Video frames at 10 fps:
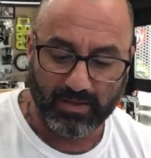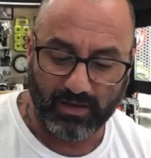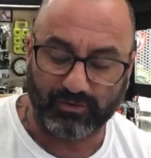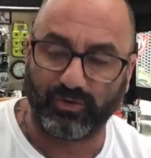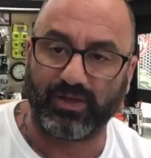
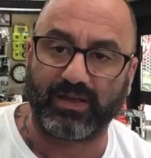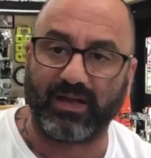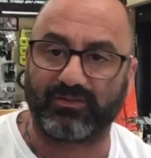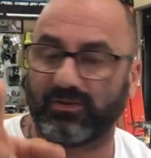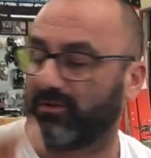Until then,
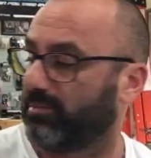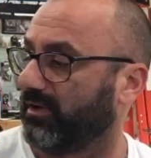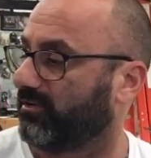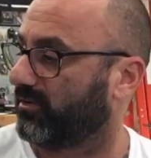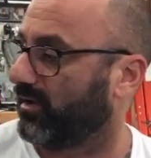guys,
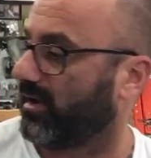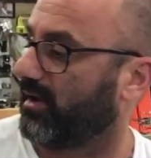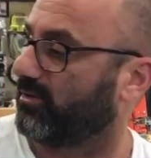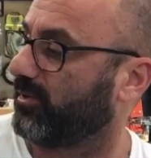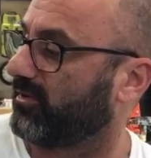peace.
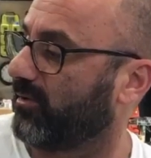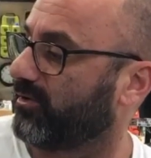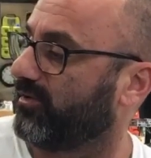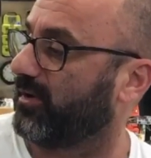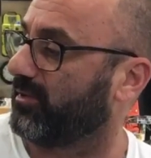Uh, spend time with
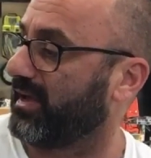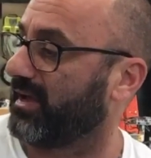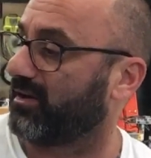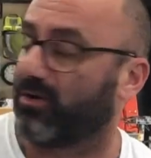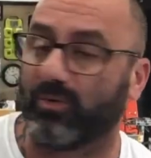your family,
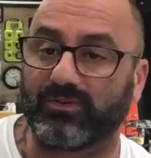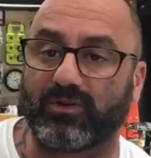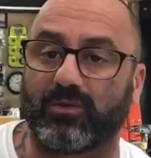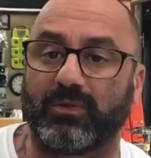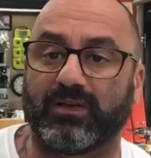and always
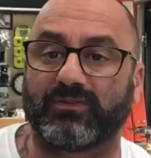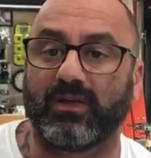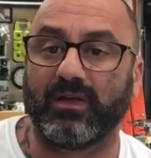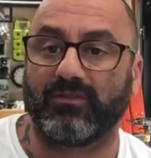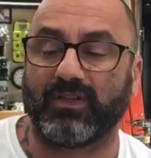God bless.
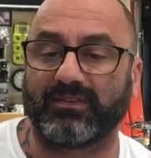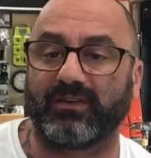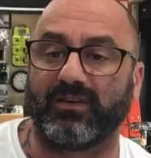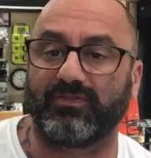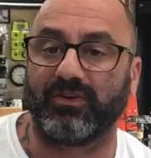Fly
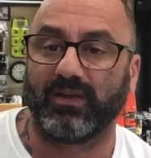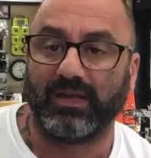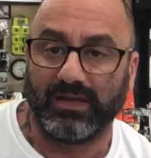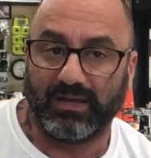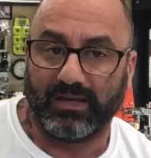safe.
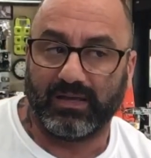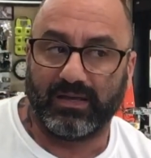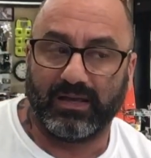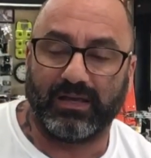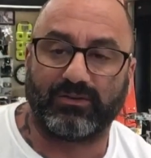
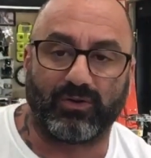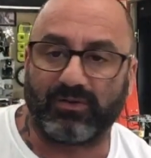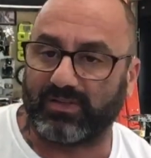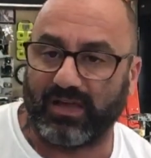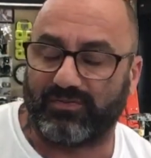And don't
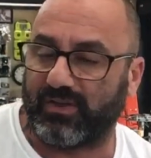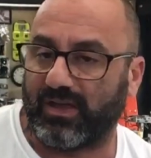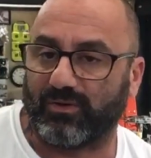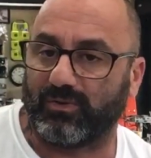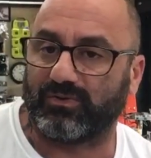give the F A
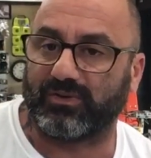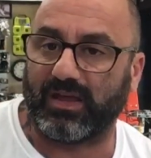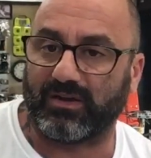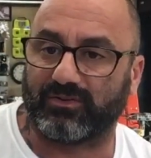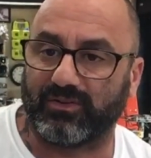A a reason to
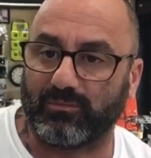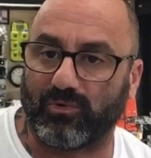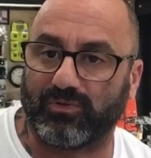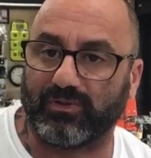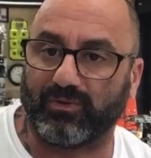hate us any
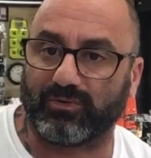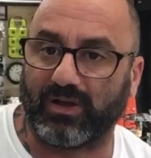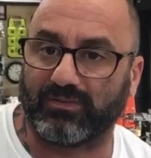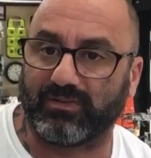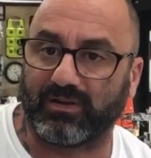more than those
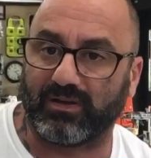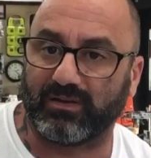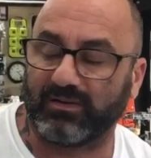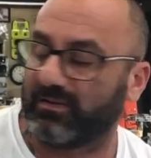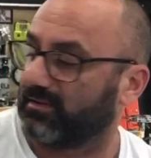guys that uh,
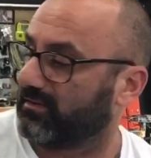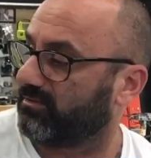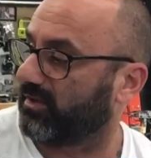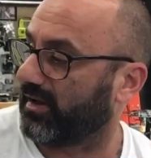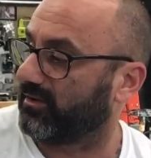
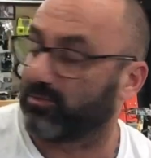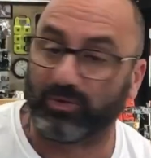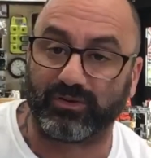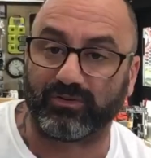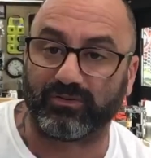fly into
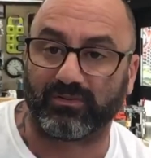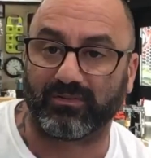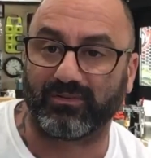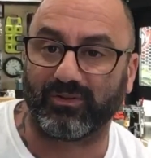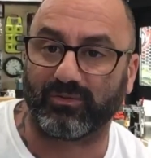bridges and
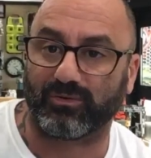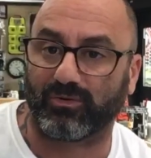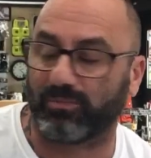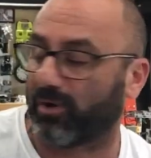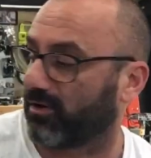through
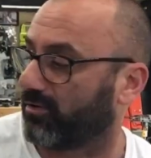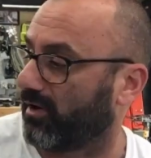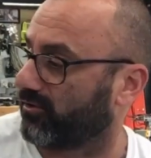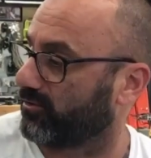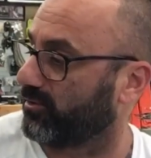parking
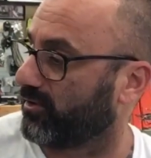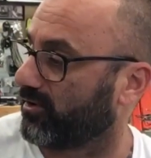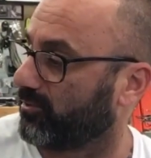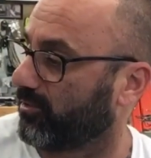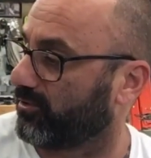garages when they're
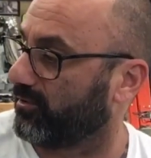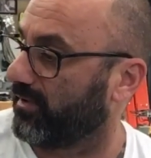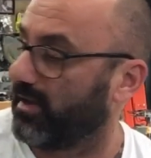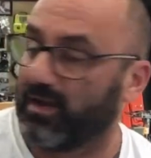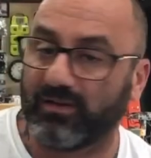not supposed to.
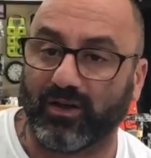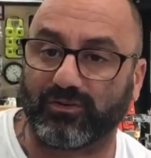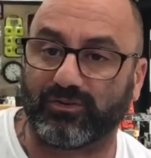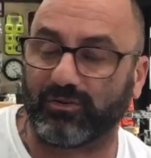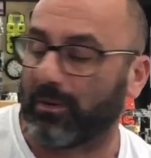Talk to you soon.